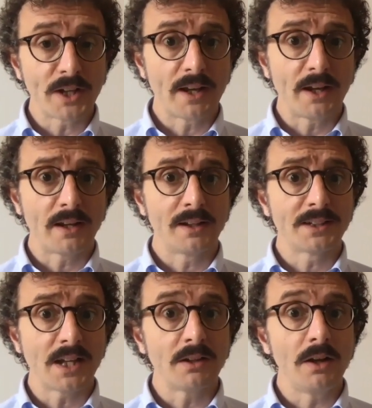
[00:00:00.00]

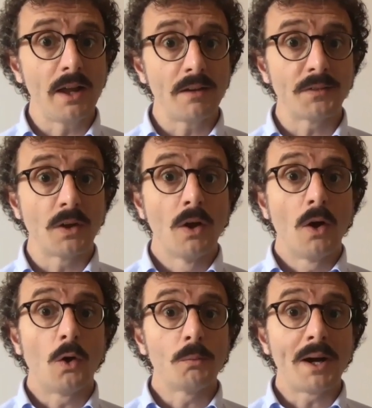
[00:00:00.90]
exactly left on
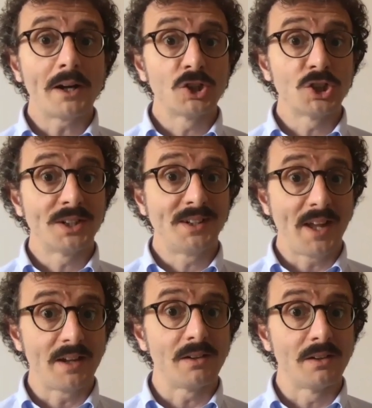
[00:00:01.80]
March
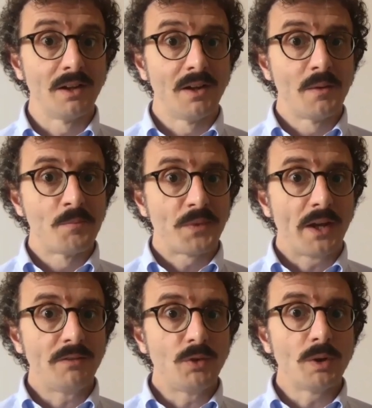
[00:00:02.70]
10. And if you
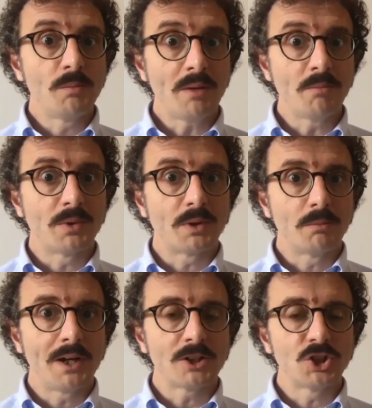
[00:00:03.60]
remember,
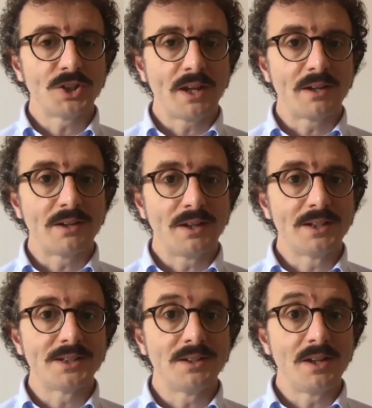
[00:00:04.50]
March 10 is the
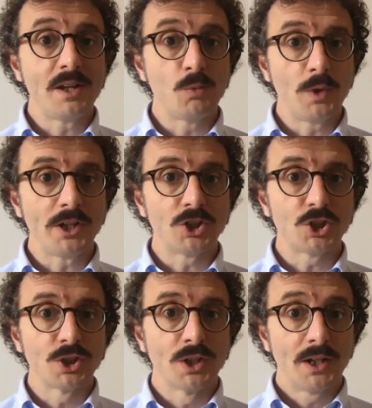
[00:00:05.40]
day in which
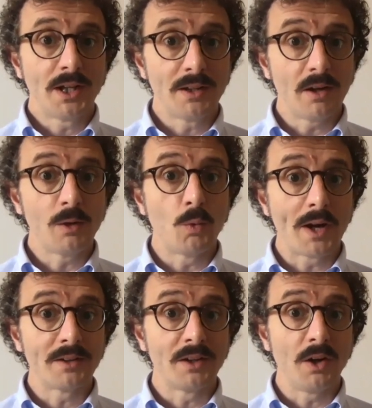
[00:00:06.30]
Italy went in
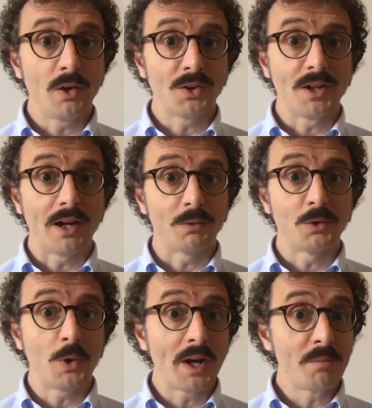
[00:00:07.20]
lockdown. So I
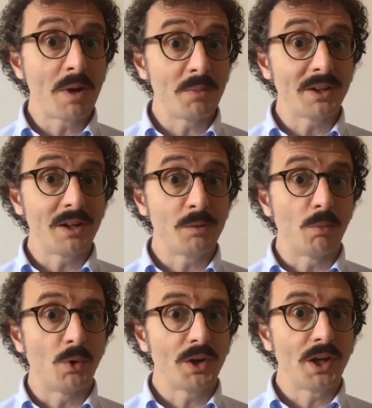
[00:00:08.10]
remember that
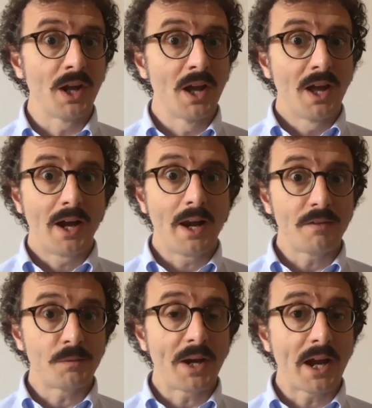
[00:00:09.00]
morning, I left
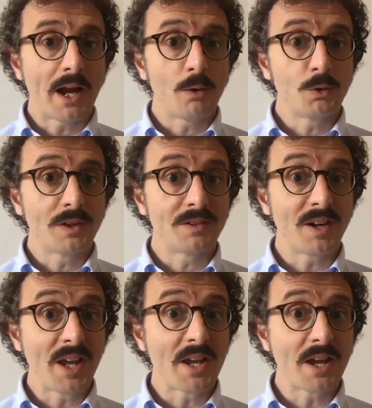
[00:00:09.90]
my house at 3
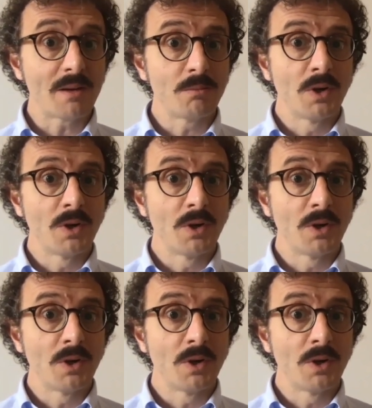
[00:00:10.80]
a.m.